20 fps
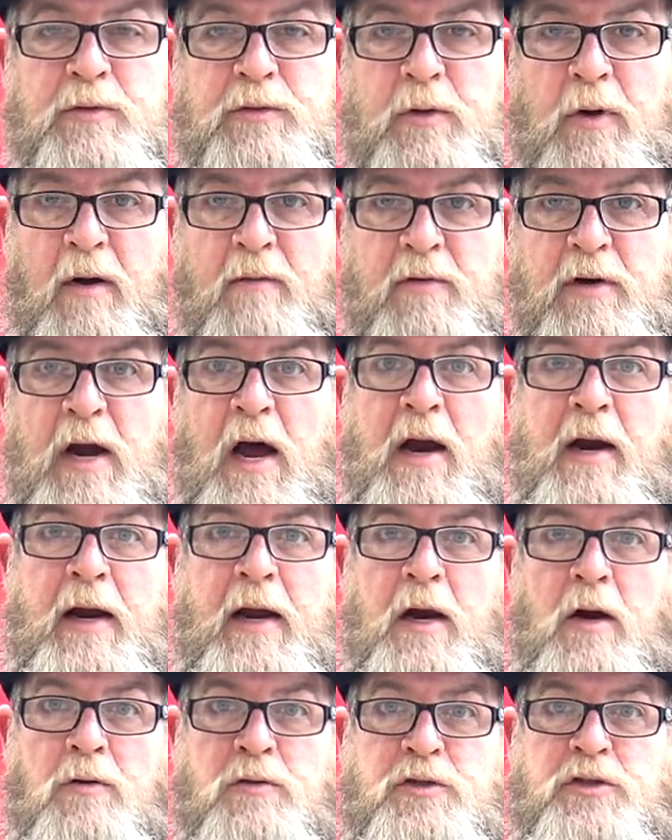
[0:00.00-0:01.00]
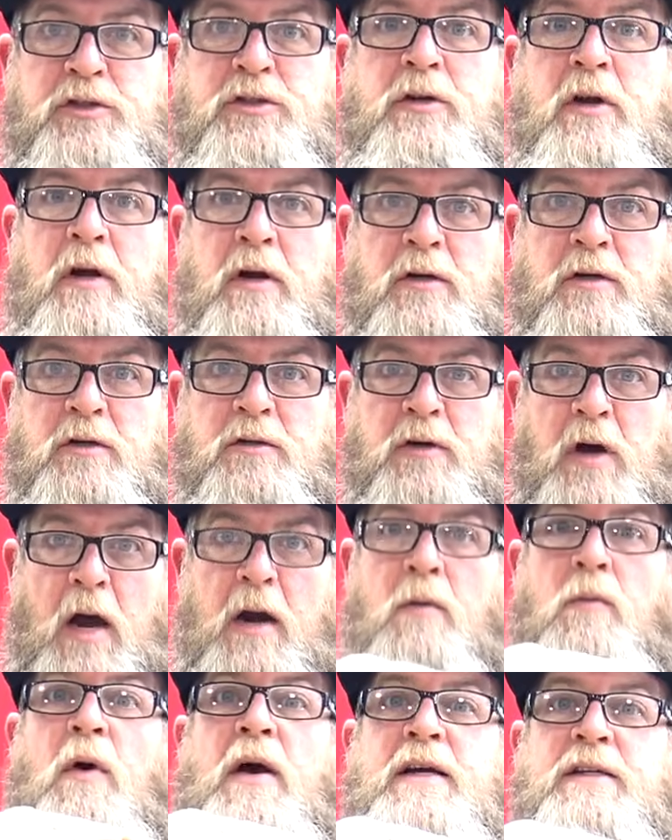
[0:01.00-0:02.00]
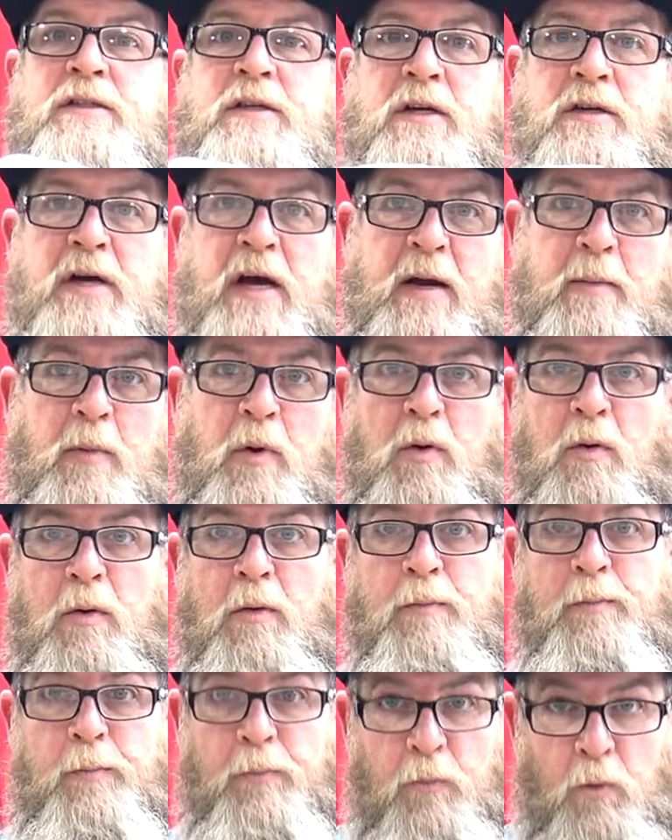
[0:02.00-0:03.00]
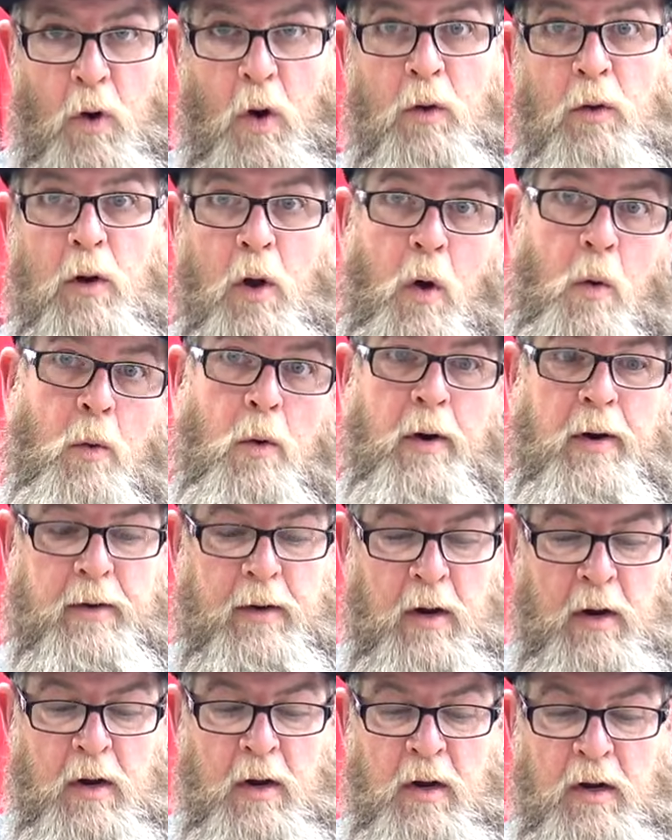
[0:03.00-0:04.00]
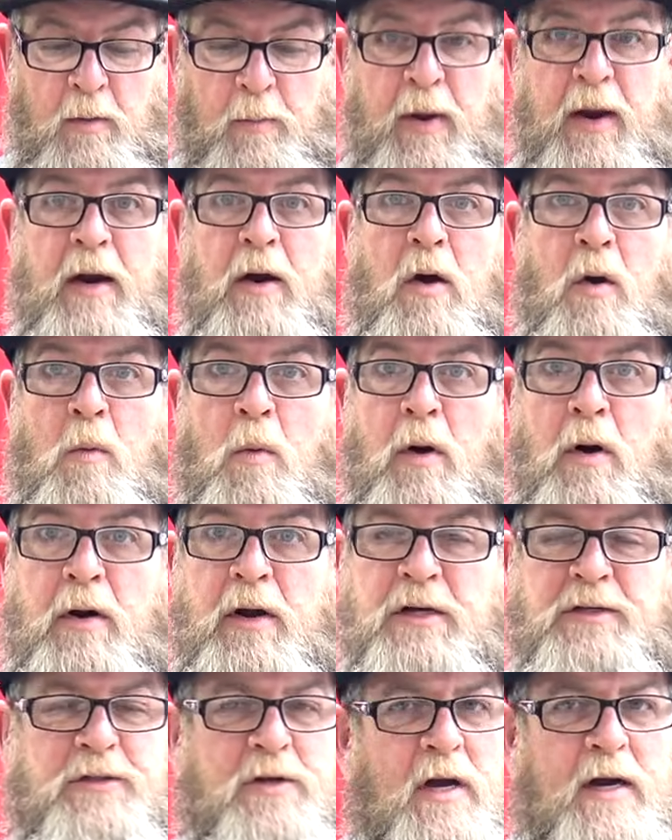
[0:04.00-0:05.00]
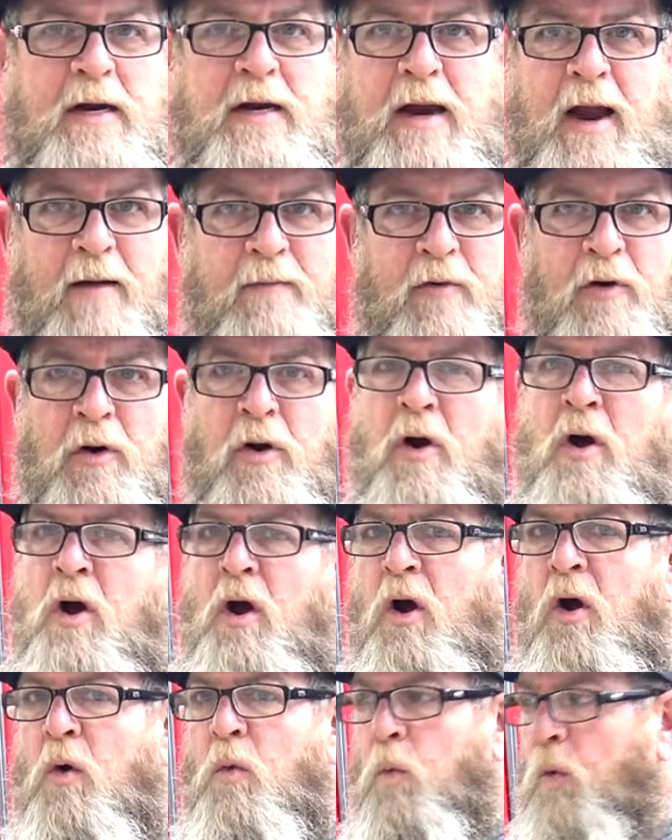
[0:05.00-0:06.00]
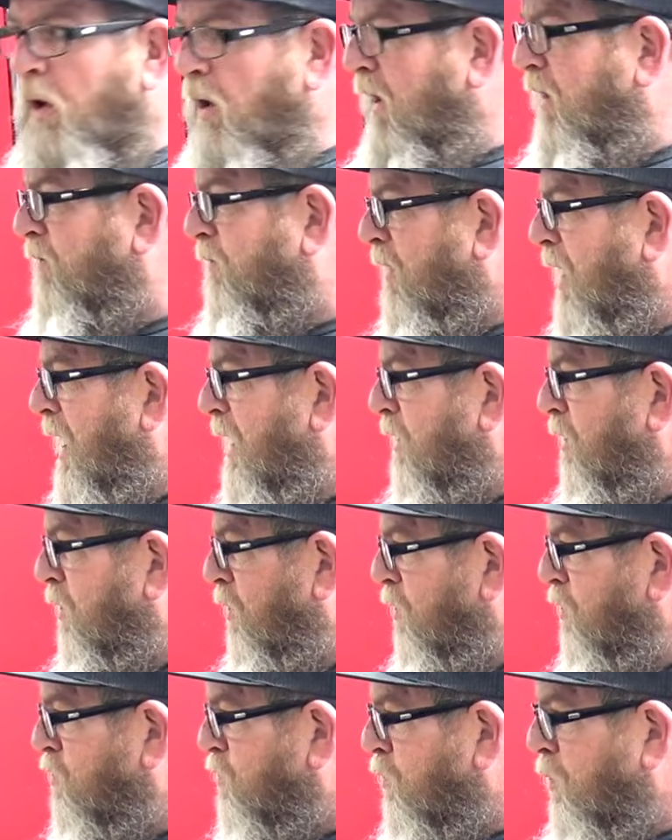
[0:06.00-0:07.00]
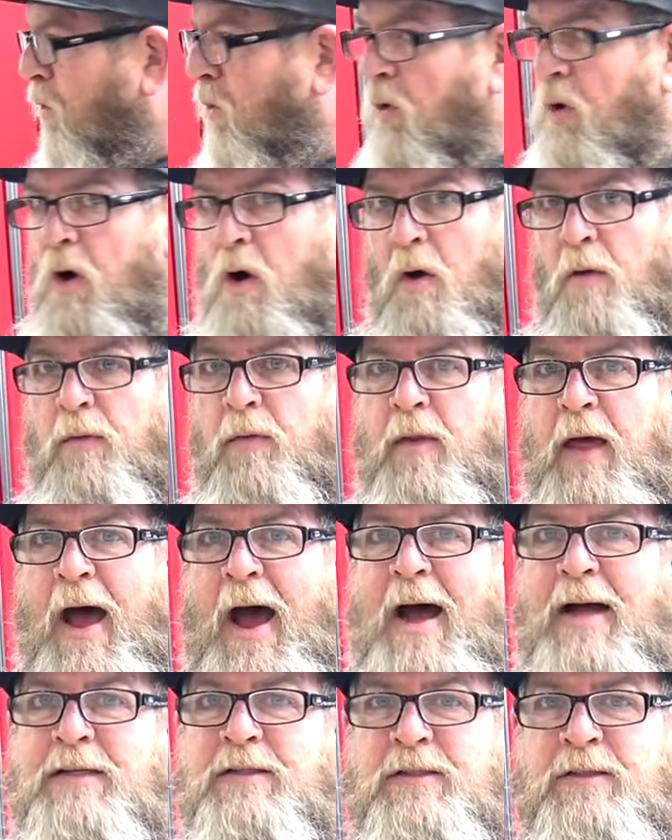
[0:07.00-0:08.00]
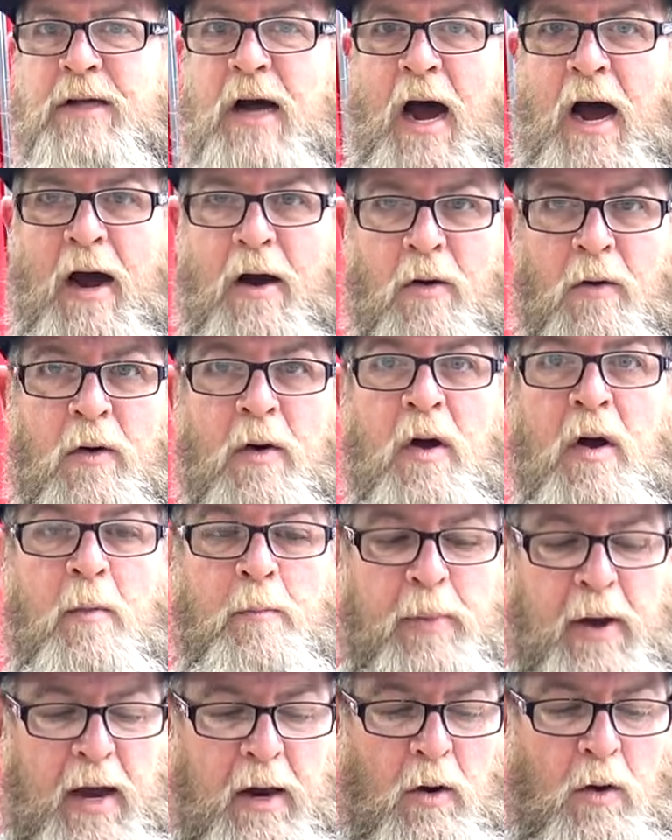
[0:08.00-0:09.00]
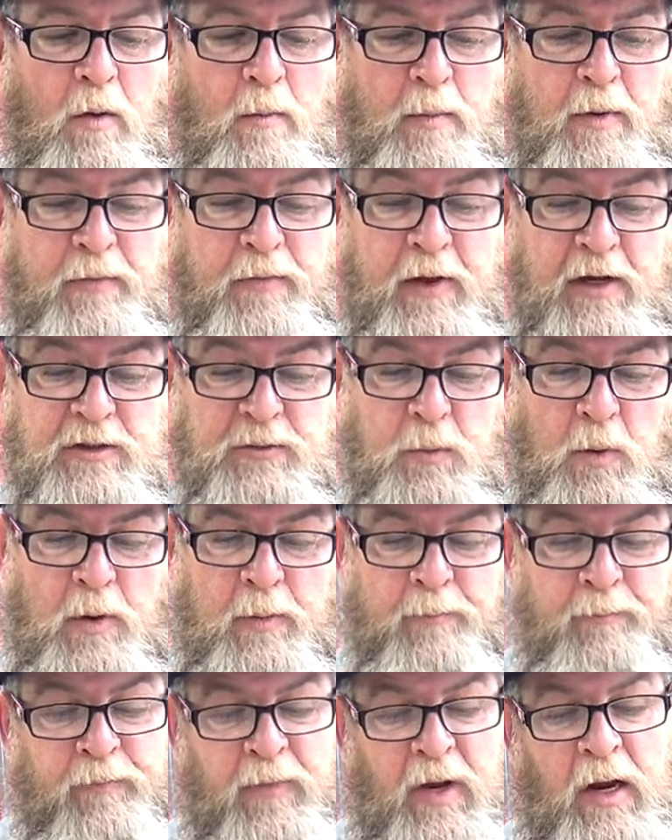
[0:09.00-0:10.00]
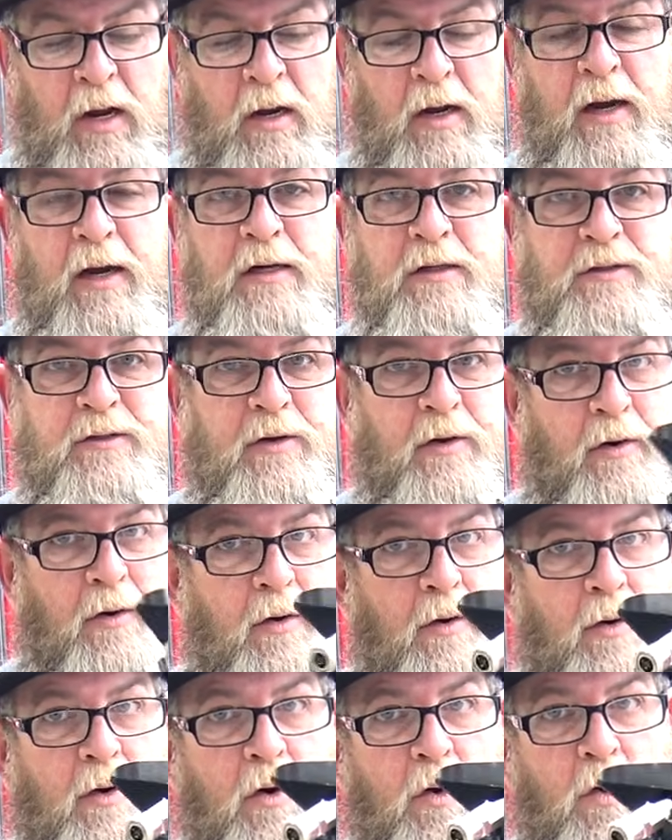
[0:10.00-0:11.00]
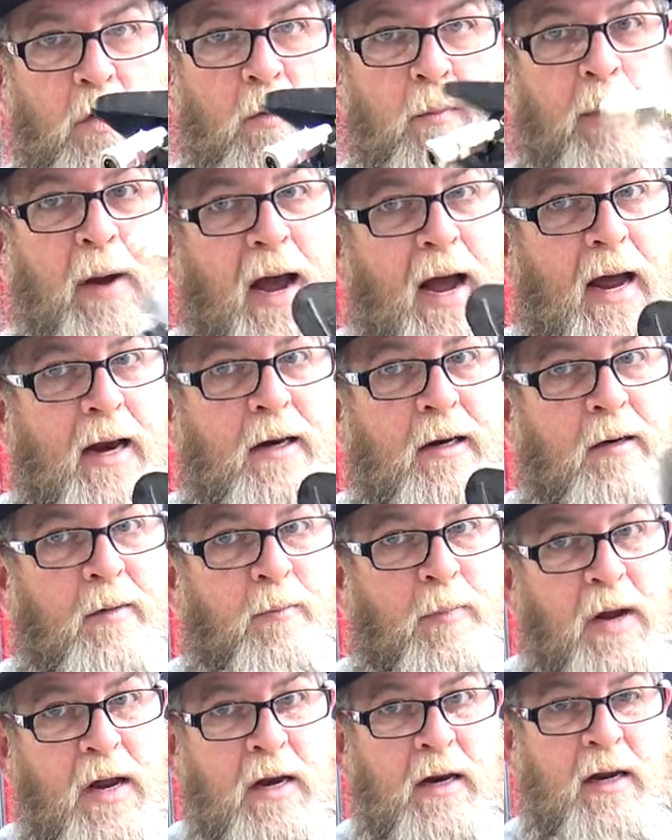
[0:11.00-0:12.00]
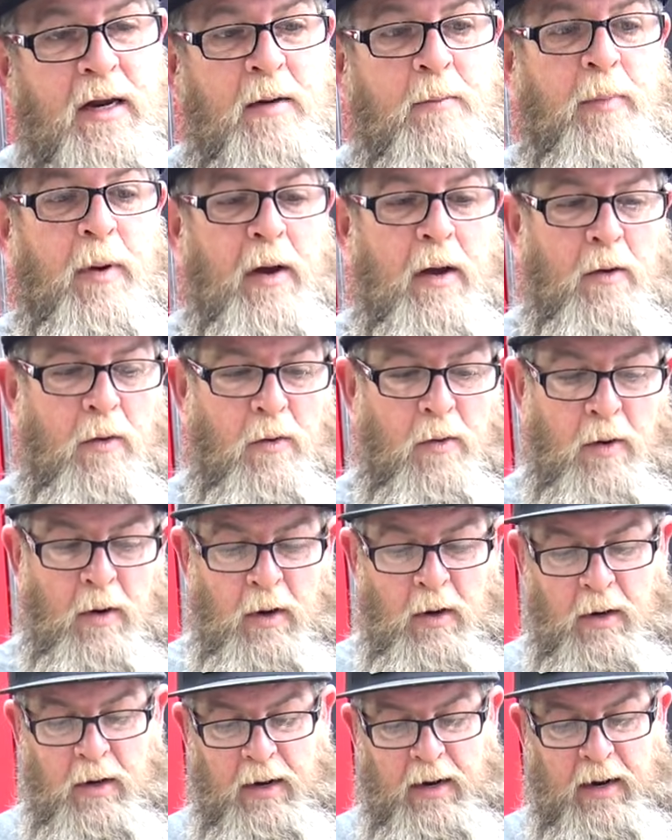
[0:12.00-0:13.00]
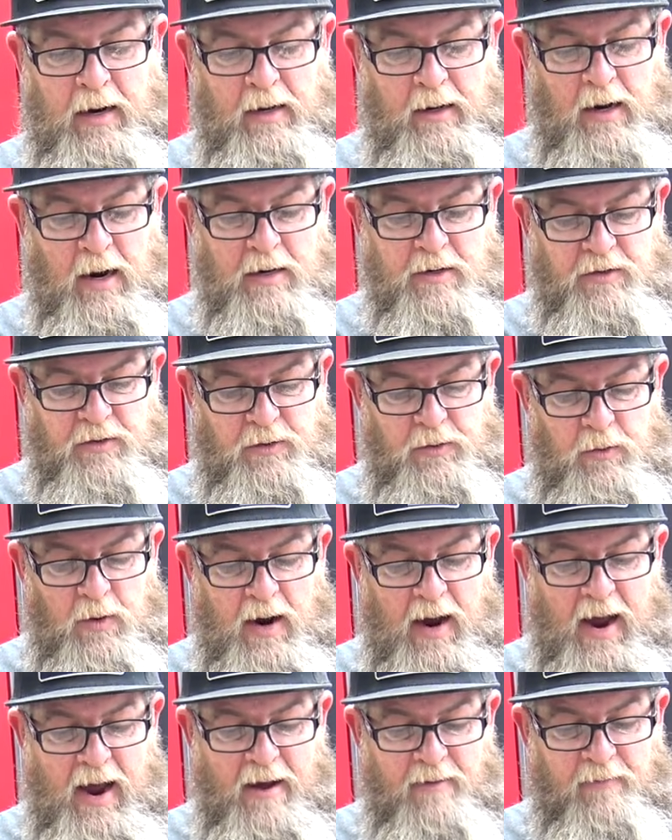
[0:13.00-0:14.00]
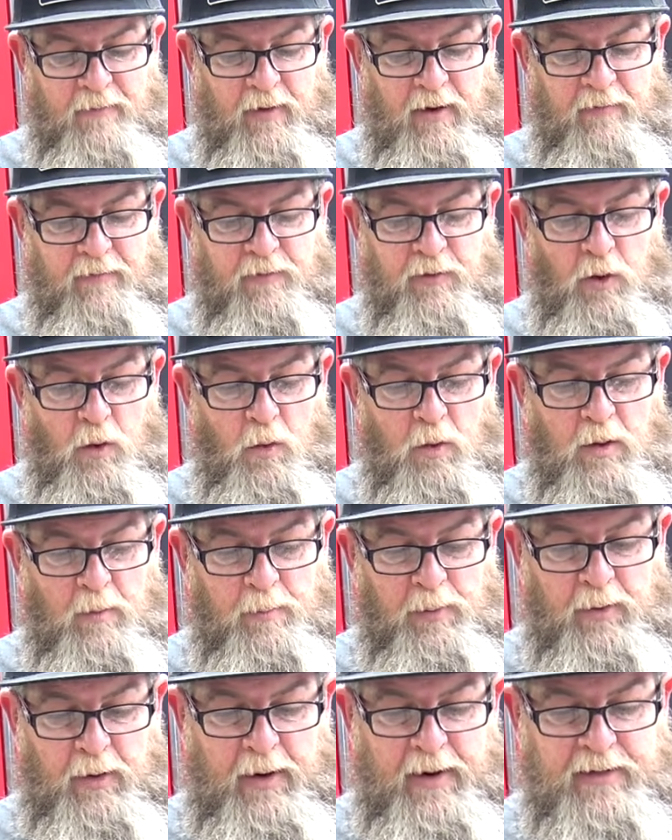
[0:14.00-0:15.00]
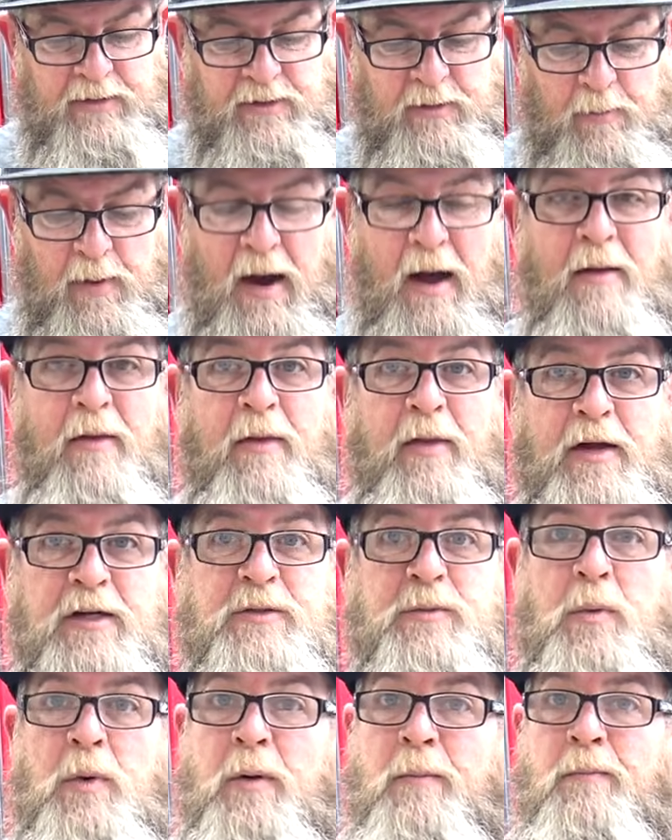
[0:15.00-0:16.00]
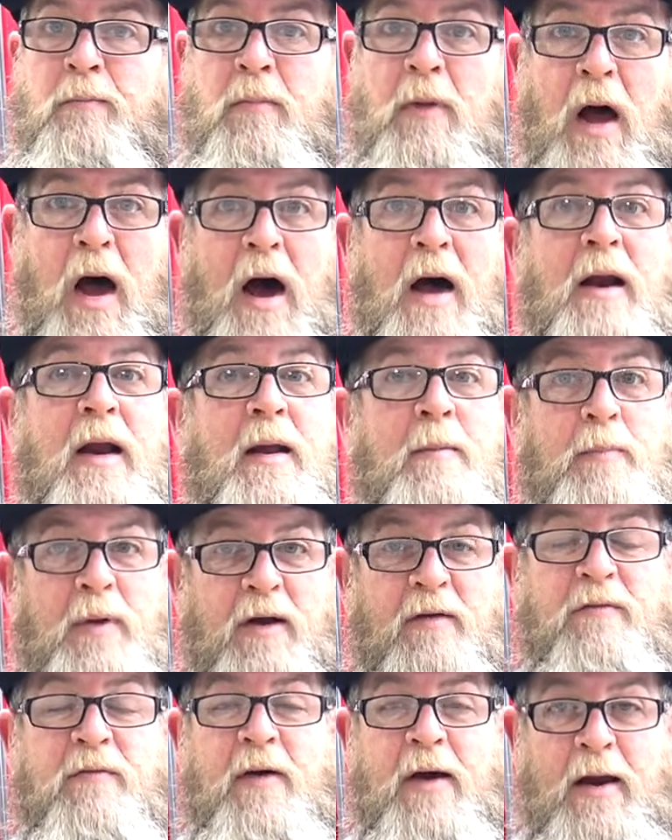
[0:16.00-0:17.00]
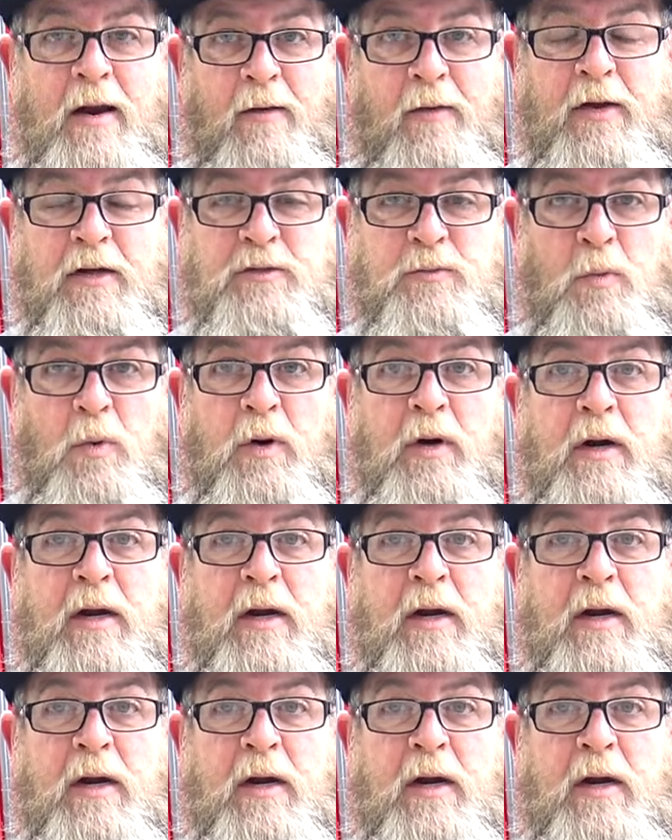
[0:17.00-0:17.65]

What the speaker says: So every now and again, it'll just kind of raise the table or lower it, depending on where it is. So I can never really find neutral on that style pedal. But this one is their new patent pending pedal, and I do have a few complaints about this one. Not a big fan of this one